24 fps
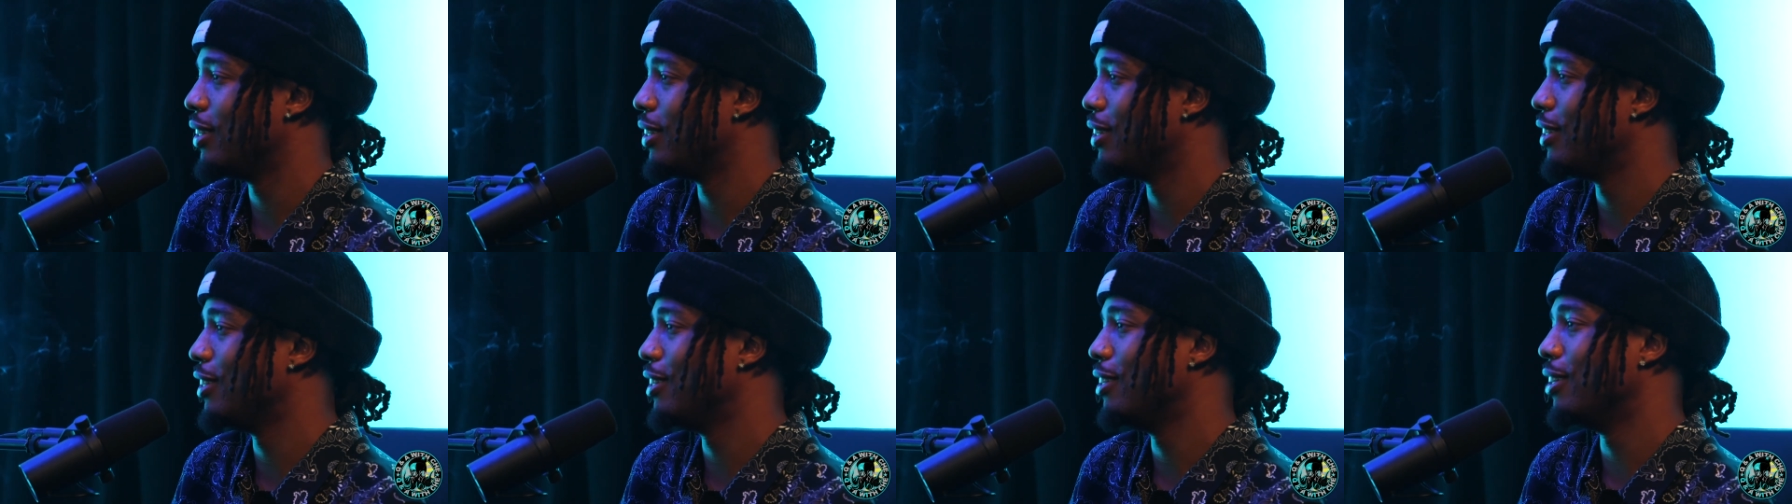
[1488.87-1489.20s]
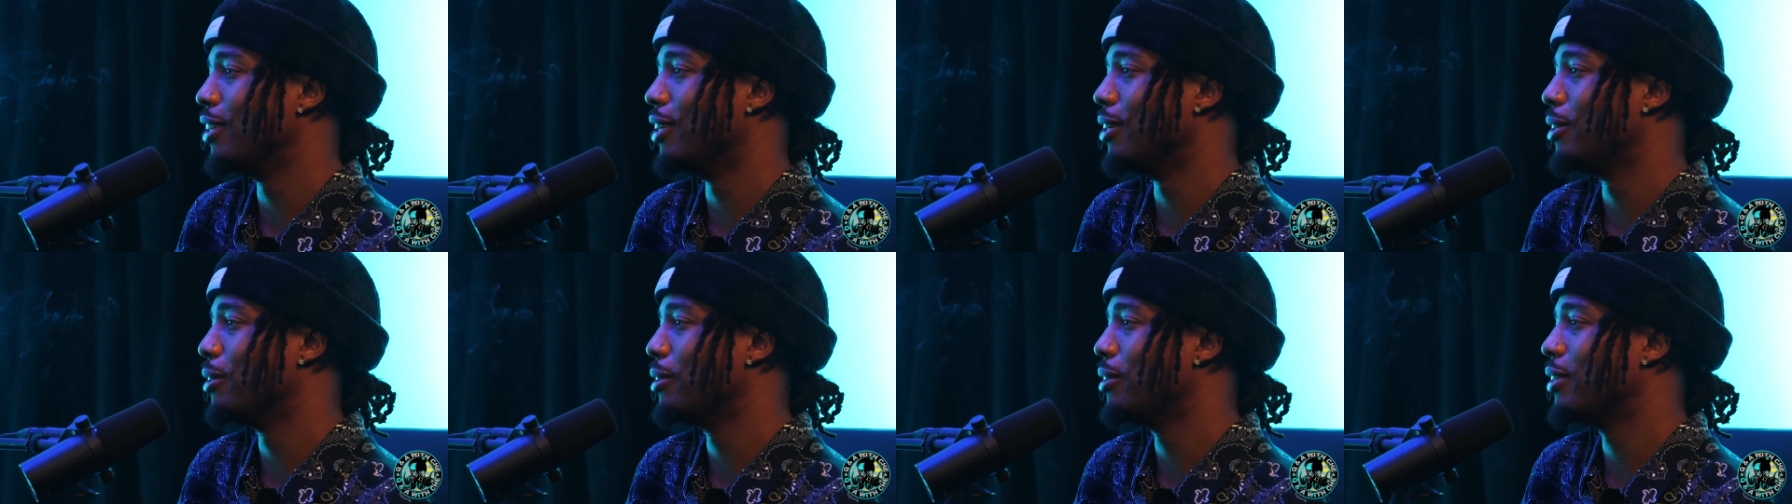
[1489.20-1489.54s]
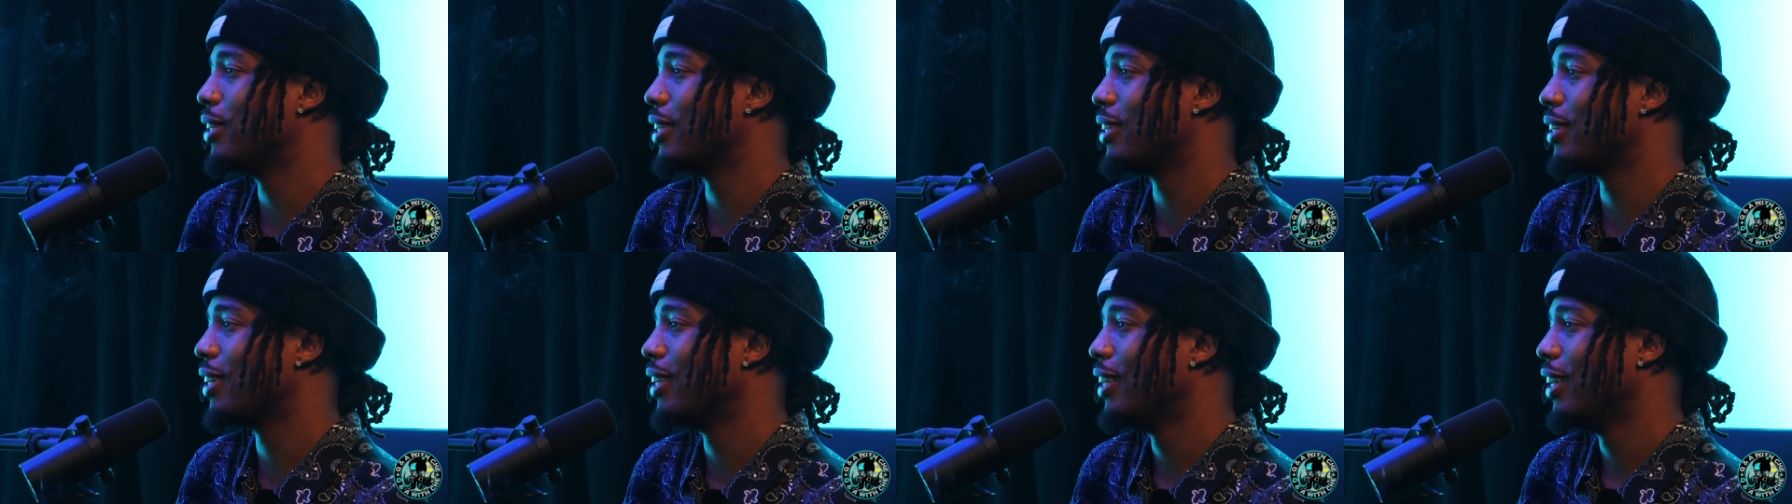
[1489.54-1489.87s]
You yeah, know, you
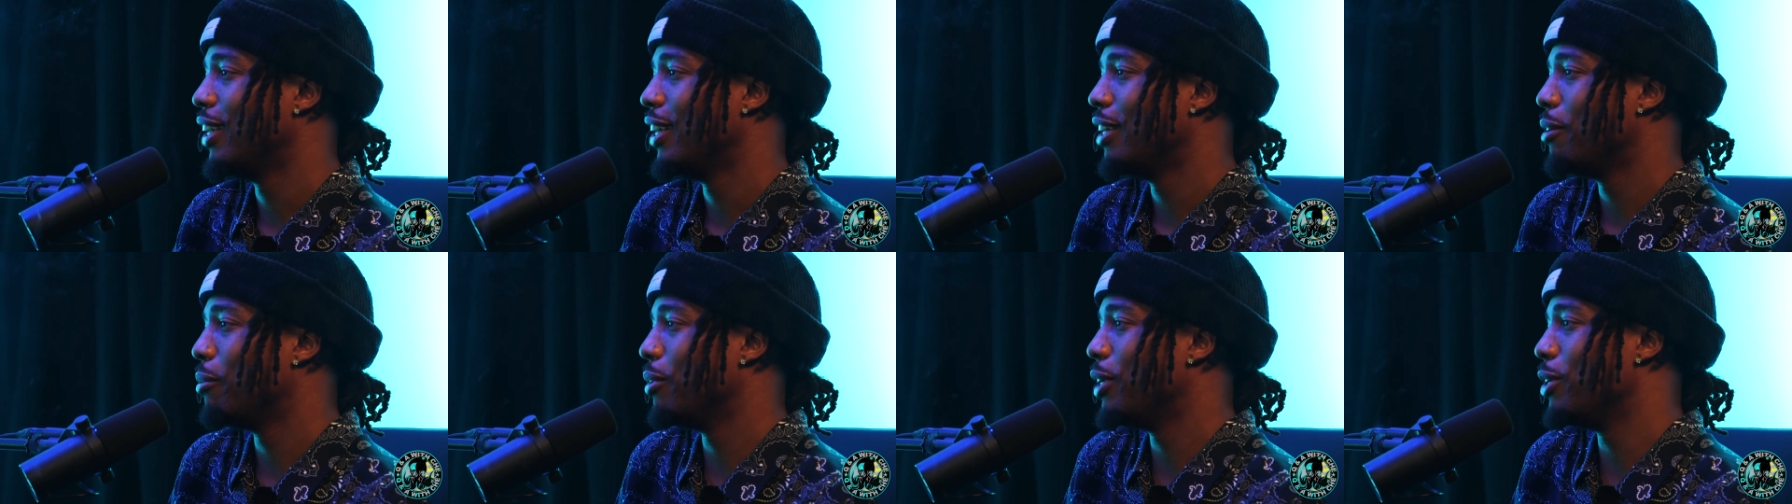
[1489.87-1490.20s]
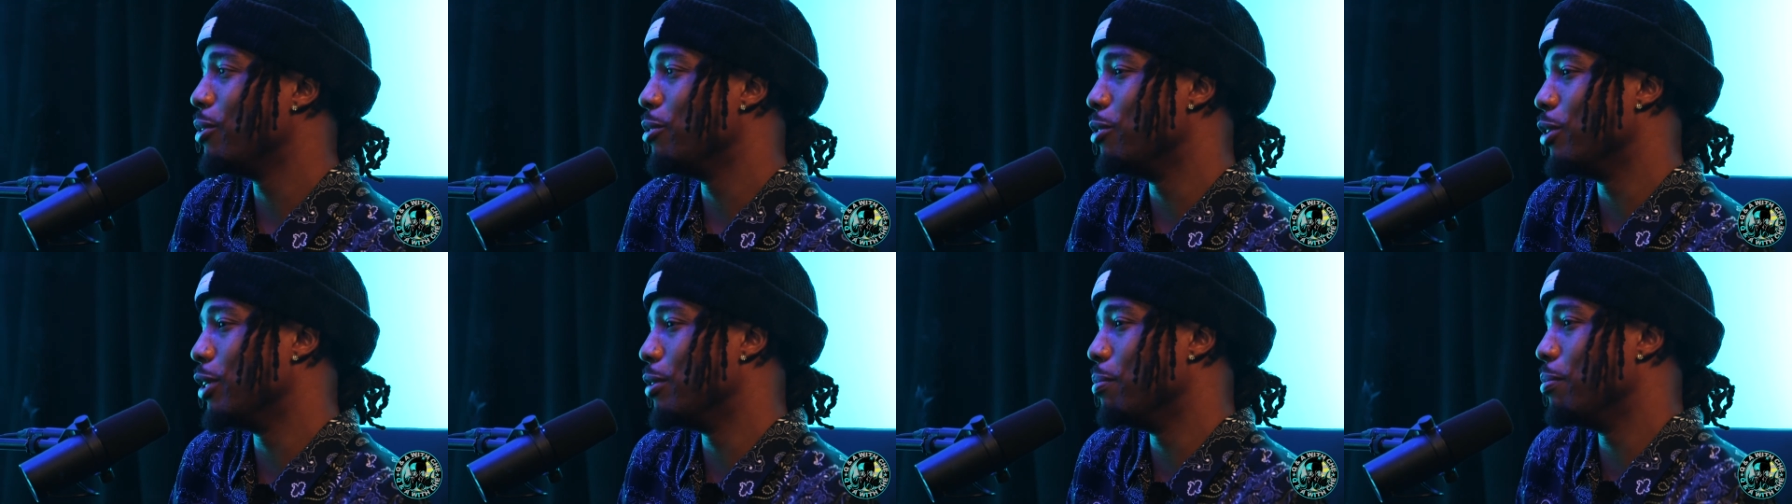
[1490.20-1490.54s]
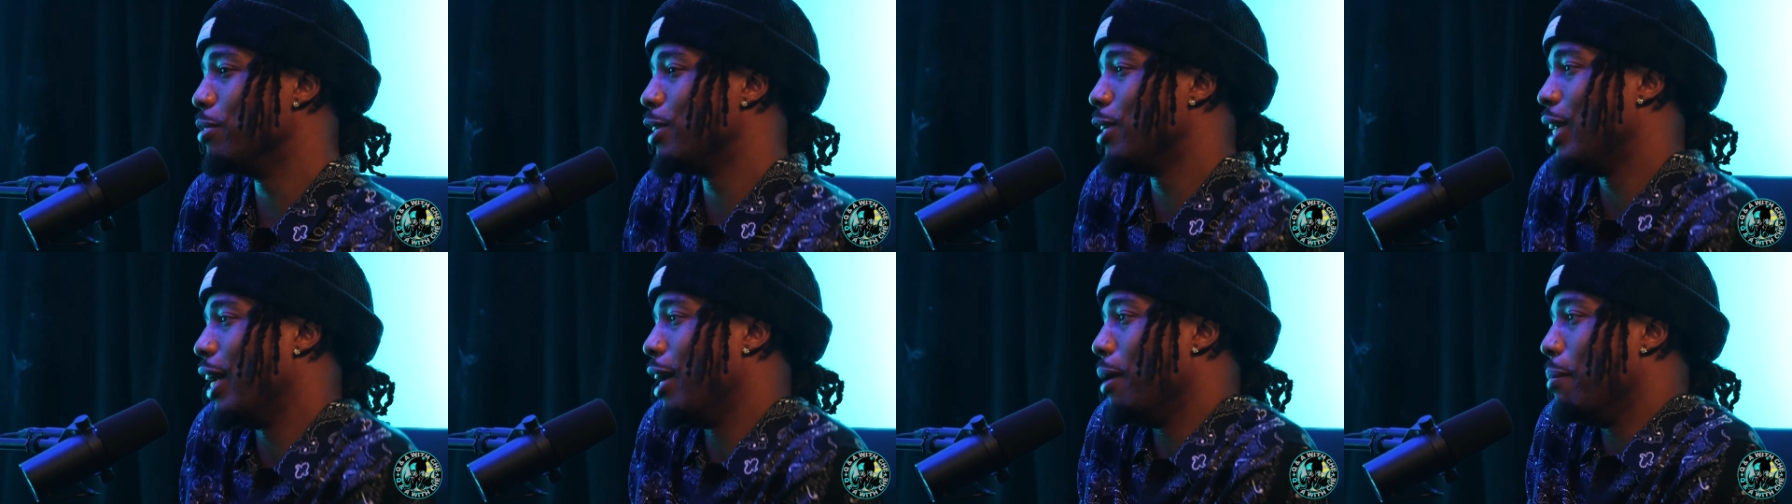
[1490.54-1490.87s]
just but, when you just
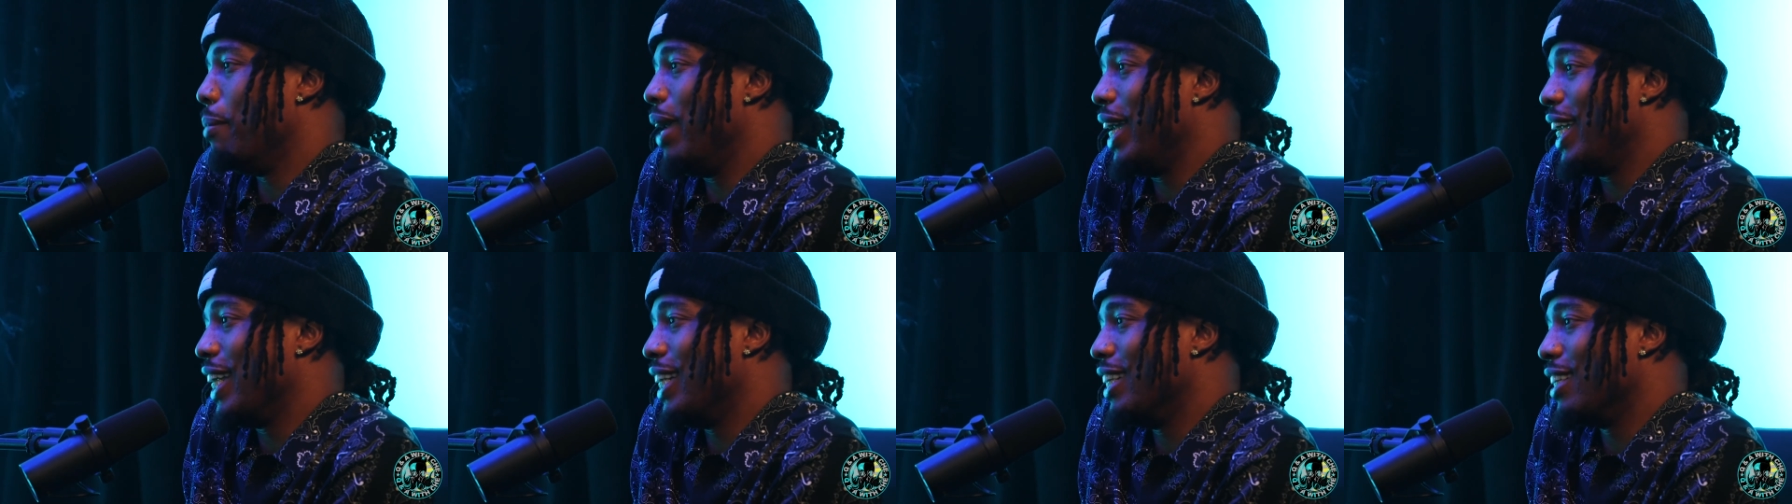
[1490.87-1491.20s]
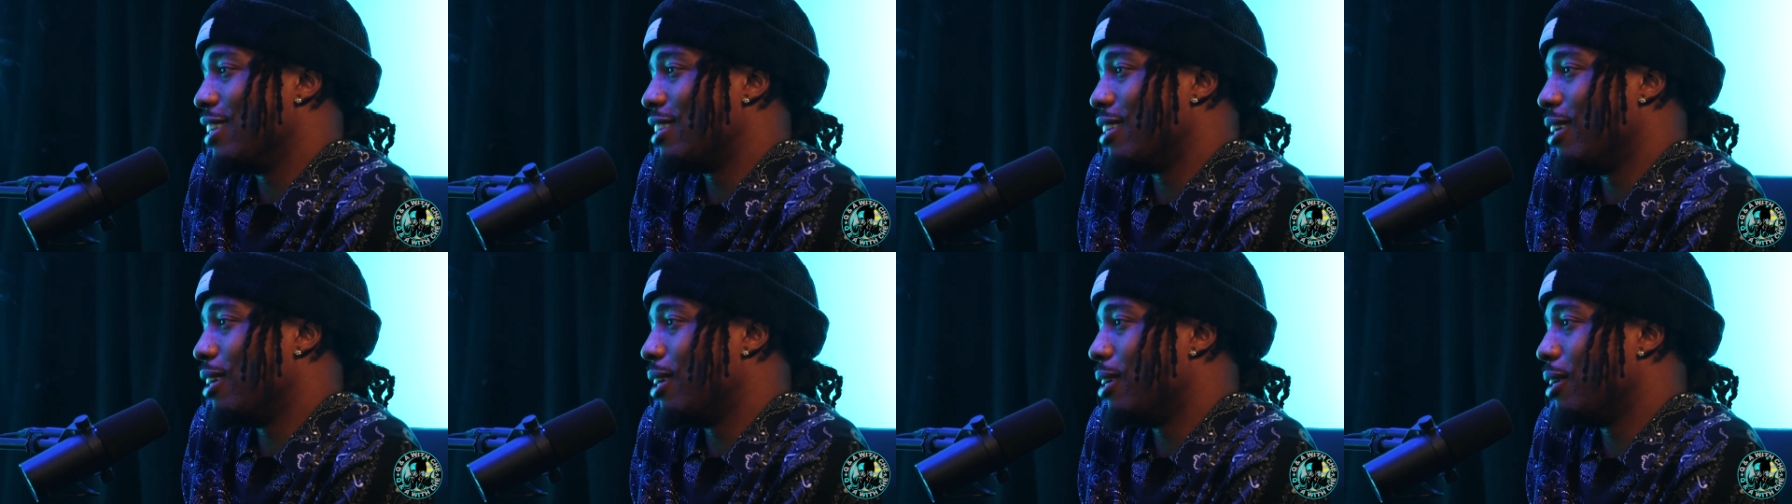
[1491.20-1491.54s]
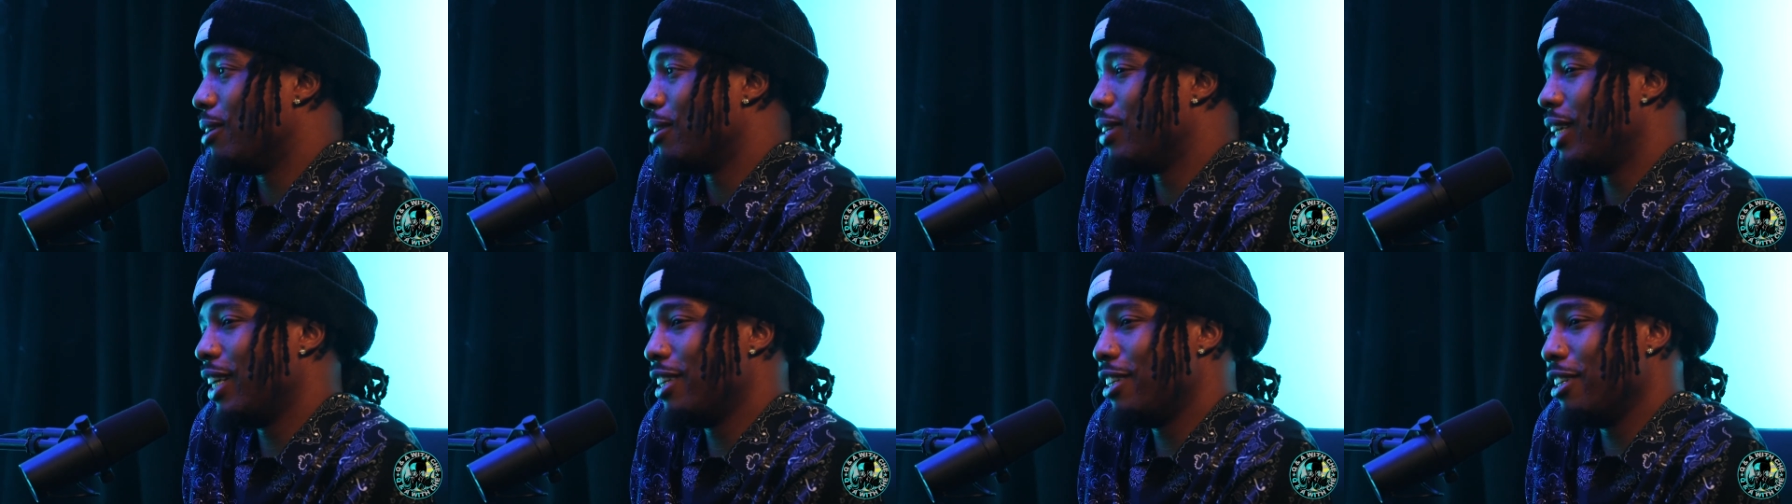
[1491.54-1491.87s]
was there making the
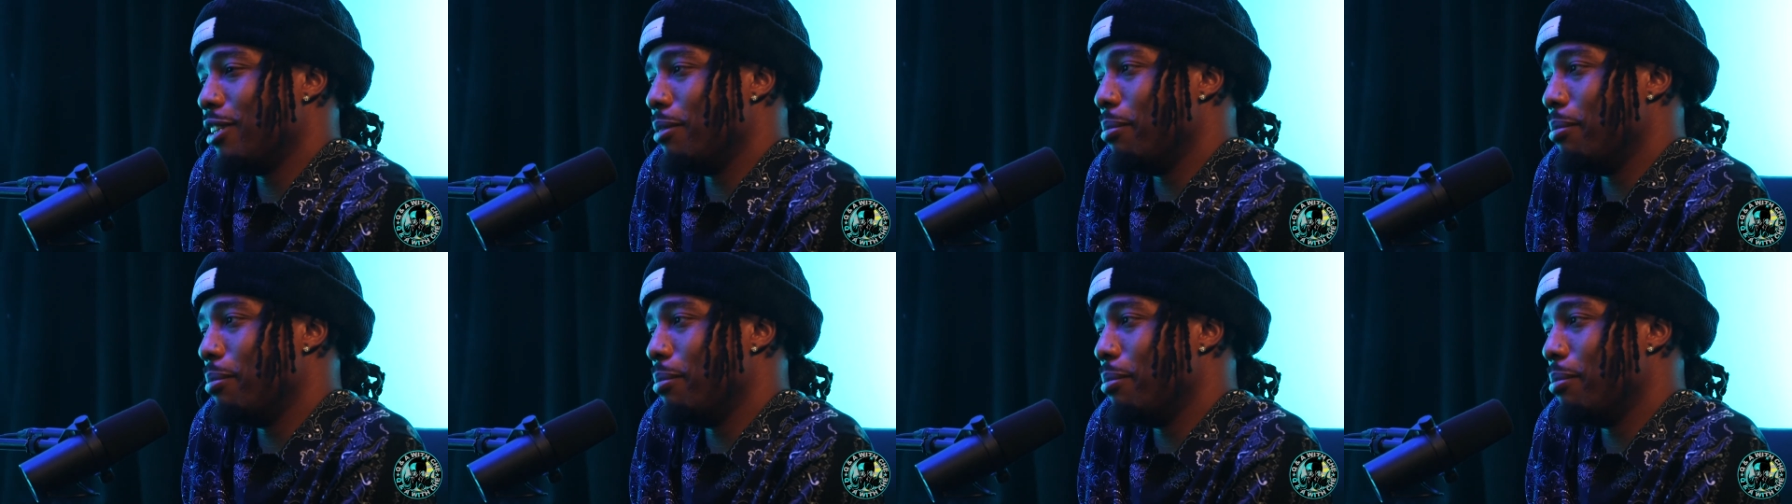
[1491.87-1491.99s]
song, let's mm.